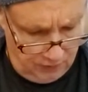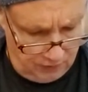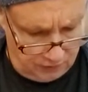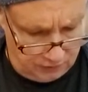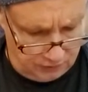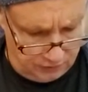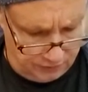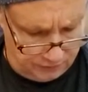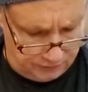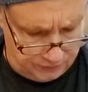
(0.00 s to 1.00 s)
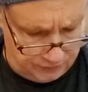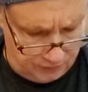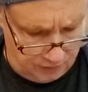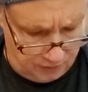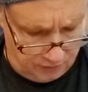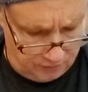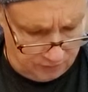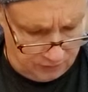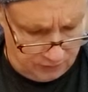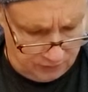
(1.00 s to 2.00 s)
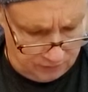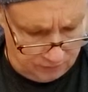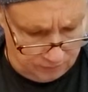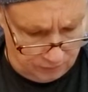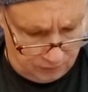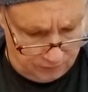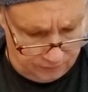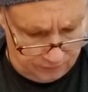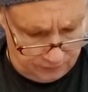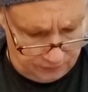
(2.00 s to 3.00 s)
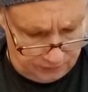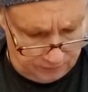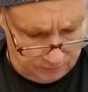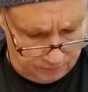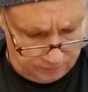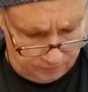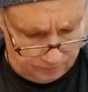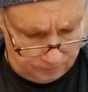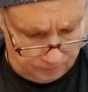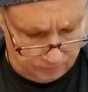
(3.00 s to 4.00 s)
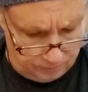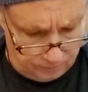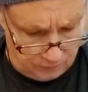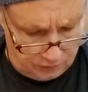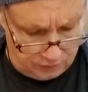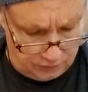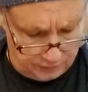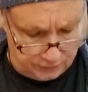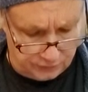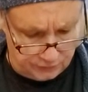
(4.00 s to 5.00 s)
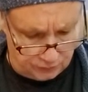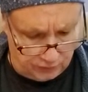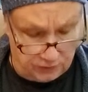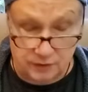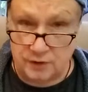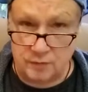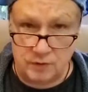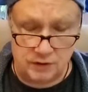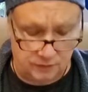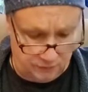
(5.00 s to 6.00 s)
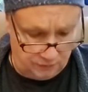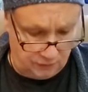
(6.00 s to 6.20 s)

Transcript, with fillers: eclipse, and of the eclipse this weekend, I mean, and the